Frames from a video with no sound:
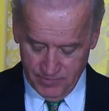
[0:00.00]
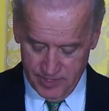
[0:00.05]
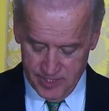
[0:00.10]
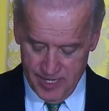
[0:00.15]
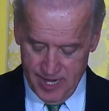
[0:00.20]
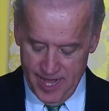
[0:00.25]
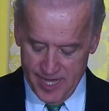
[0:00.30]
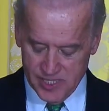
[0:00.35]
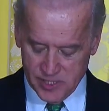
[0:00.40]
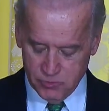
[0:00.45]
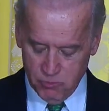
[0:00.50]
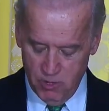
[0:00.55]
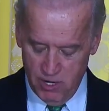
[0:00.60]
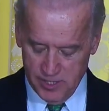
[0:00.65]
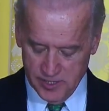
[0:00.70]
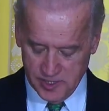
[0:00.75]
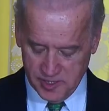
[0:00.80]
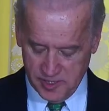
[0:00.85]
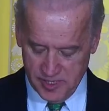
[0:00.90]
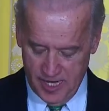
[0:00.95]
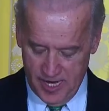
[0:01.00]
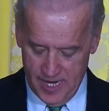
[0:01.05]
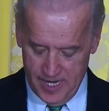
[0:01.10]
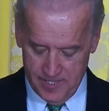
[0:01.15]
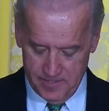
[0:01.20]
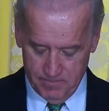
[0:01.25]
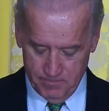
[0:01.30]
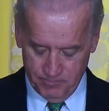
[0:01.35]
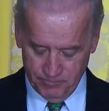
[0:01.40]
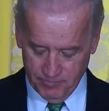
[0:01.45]
Yeats once
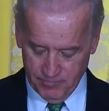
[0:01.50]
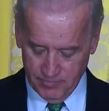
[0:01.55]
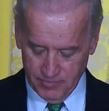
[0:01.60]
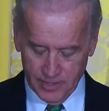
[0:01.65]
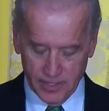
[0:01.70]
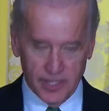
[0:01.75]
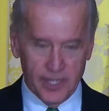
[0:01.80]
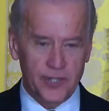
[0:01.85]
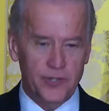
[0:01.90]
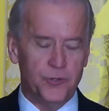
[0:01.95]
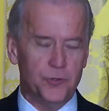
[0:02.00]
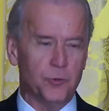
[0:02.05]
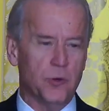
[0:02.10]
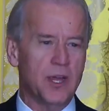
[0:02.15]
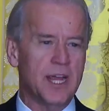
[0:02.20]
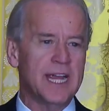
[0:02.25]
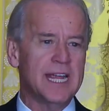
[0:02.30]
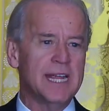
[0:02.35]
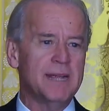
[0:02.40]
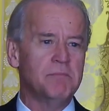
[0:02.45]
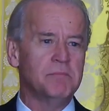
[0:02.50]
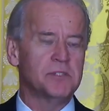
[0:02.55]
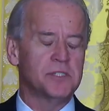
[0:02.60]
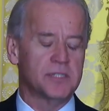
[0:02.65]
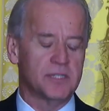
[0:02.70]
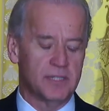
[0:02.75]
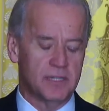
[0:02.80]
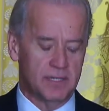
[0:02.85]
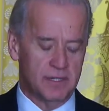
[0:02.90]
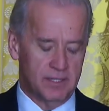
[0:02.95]
said, In
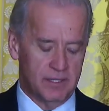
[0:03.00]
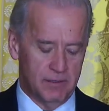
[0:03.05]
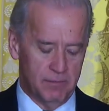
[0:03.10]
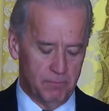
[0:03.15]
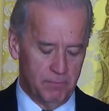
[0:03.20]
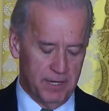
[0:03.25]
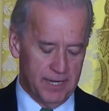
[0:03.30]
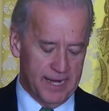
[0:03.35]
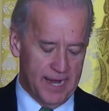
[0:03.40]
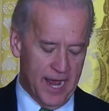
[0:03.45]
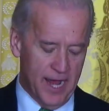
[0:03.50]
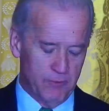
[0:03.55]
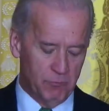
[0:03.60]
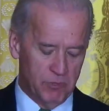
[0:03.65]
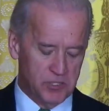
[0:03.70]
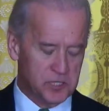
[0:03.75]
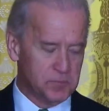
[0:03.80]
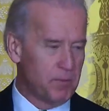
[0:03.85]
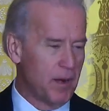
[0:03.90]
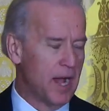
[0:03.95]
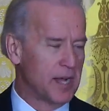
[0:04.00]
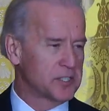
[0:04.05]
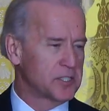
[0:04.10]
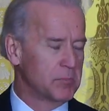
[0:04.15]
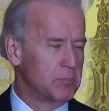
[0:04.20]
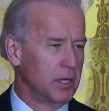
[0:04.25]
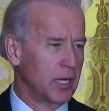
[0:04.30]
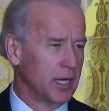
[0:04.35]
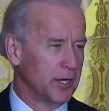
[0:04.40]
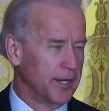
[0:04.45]
dreams begin
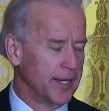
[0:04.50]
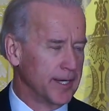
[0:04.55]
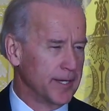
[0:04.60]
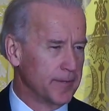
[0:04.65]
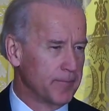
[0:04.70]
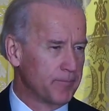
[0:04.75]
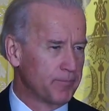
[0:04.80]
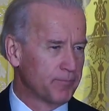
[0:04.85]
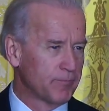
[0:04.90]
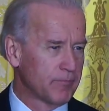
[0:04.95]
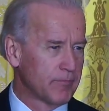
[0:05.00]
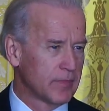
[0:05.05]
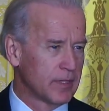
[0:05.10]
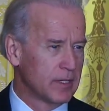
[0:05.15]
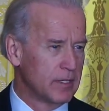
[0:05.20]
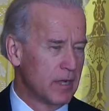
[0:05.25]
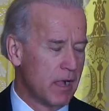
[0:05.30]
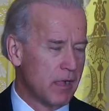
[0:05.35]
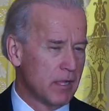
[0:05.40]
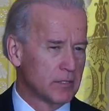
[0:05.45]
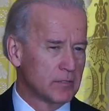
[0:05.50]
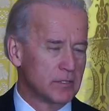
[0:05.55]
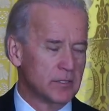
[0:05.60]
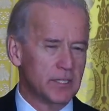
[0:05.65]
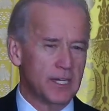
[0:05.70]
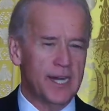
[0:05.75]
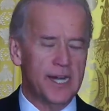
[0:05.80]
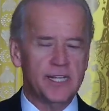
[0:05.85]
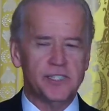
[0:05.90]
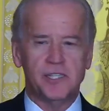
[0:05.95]
responsibility. Well,
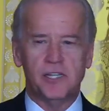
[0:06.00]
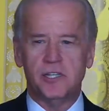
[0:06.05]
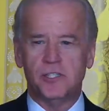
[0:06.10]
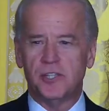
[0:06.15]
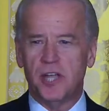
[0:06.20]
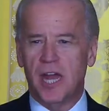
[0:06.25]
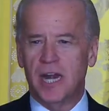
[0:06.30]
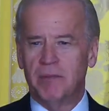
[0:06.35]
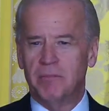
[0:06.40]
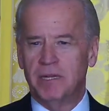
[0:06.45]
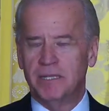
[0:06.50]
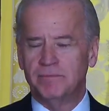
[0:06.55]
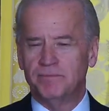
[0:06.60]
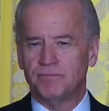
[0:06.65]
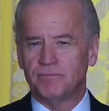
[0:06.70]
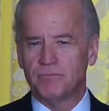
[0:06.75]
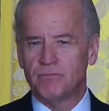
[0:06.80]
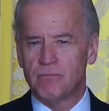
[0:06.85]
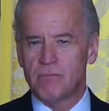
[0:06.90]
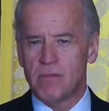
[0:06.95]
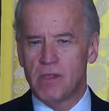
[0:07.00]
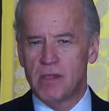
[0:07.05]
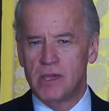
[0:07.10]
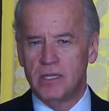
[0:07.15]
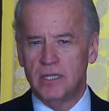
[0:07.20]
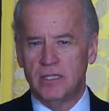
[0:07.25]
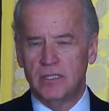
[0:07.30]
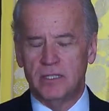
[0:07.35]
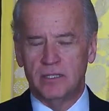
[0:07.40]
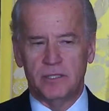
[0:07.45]
ladies and gentlemen,
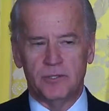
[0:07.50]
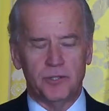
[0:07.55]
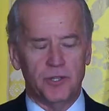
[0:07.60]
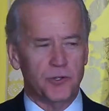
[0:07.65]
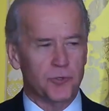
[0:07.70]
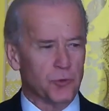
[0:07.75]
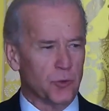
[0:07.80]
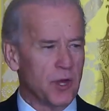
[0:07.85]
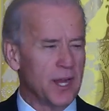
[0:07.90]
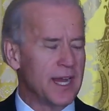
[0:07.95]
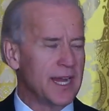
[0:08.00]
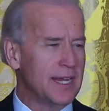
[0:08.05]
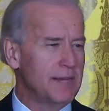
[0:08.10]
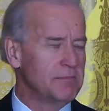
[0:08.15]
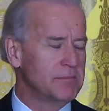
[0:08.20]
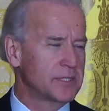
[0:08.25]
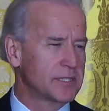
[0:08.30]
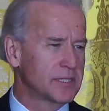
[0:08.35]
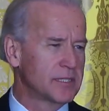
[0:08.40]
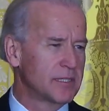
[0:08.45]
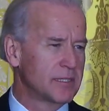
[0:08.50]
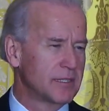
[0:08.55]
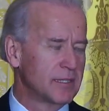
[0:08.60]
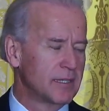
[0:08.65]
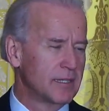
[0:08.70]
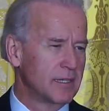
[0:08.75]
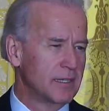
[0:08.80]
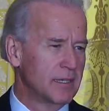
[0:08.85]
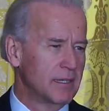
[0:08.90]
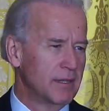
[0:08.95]
the dreams
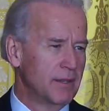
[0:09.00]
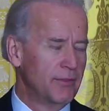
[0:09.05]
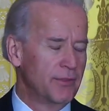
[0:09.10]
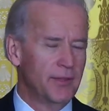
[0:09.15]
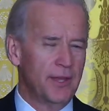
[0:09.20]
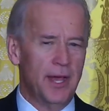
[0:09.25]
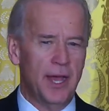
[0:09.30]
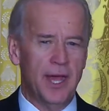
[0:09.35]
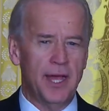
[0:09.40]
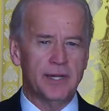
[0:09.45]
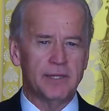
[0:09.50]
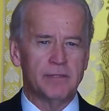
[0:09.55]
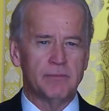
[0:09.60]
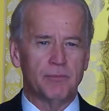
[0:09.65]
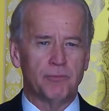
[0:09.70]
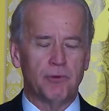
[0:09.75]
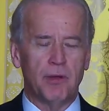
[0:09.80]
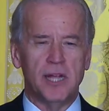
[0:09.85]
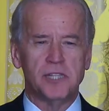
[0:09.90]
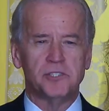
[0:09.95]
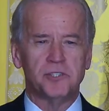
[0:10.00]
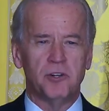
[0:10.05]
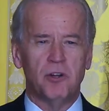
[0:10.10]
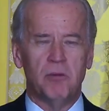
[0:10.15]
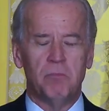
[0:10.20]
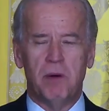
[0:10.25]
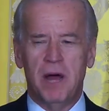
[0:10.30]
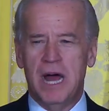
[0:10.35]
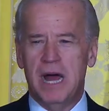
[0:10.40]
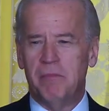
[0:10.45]
that
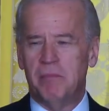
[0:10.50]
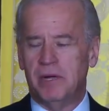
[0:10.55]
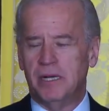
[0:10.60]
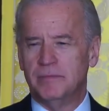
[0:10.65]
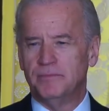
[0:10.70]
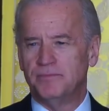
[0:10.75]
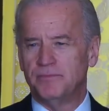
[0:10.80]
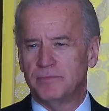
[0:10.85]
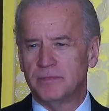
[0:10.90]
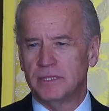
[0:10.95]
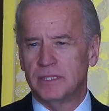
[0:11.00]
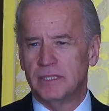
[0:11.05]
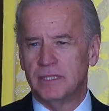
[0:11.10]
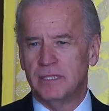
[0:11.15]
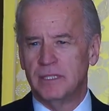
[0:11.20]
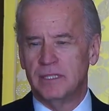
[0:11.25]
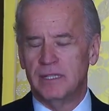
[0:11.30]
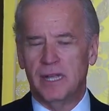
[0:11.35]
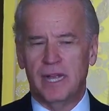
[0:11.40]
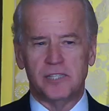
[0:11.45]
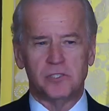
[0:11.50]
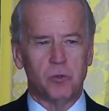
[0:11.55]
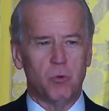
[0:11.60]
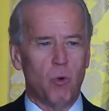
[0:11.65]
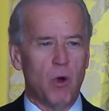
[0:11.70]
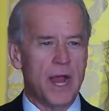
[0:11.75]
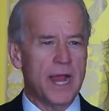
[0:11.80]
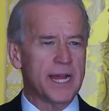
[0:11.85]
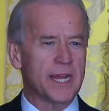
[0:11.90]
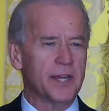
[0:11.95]
President Obama has
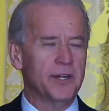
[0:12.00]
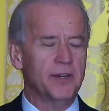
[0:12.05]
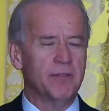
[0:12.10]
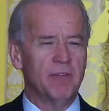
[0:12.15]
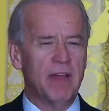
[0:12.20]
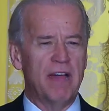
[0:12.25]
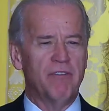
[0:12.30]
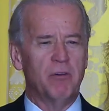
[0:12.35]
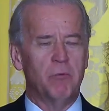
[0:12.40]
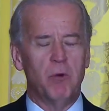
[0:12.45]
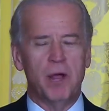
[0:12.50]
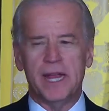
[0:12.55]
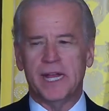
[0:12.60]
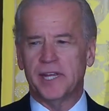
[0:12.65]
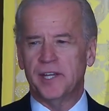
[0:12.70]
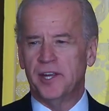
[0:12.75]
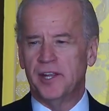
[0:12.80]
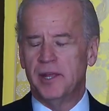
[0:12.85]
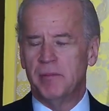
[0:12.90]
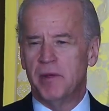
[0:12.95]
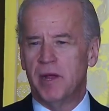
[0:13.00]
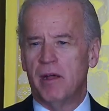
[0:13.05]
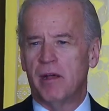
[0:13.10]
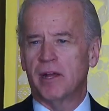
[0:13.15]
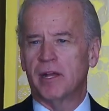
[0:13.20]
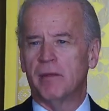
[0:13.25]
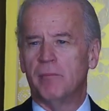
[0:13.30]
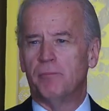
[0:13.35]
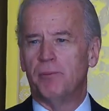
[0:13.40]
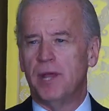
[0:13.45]
awakened and have awakened in the
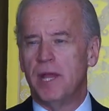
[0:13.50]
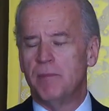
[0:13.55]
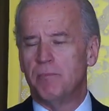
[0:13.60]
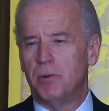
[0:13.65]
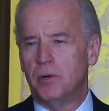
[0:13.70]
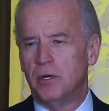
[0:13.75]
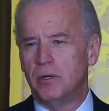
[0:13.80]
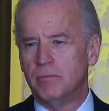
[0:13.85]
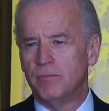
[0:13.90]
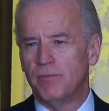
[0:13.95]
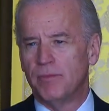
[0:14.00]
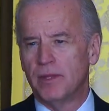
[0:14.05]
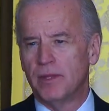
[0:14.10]
American people